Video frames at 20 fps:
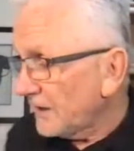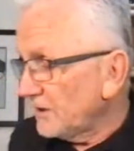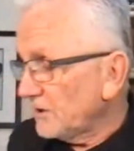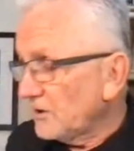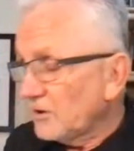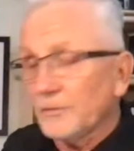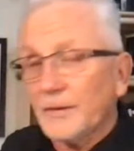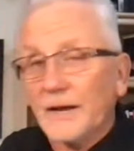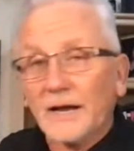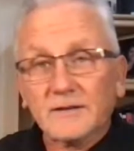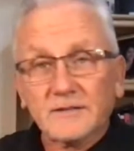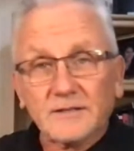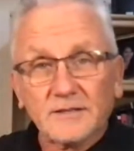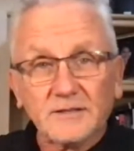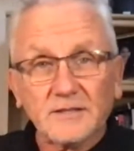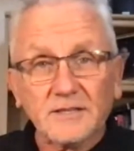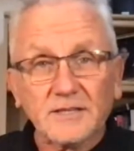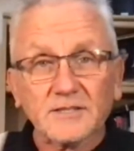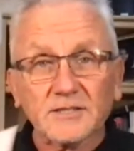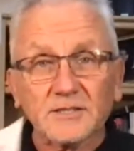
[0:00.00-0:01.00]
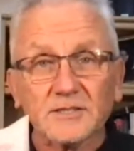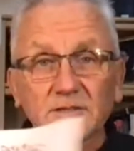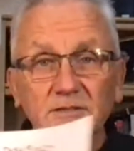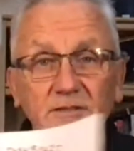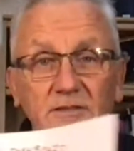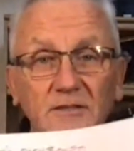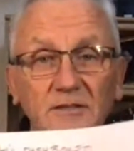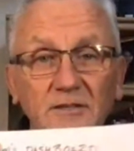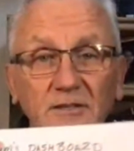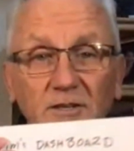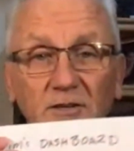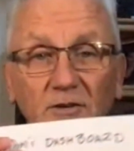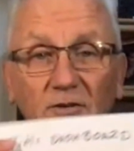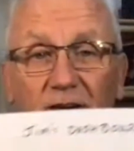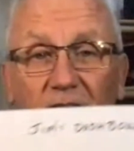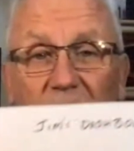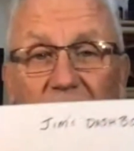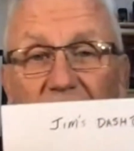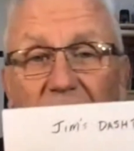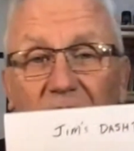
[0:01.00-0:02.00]
to go back to this, and
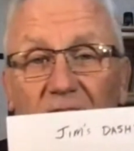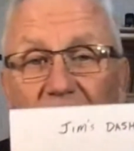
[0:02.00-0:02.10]
again, I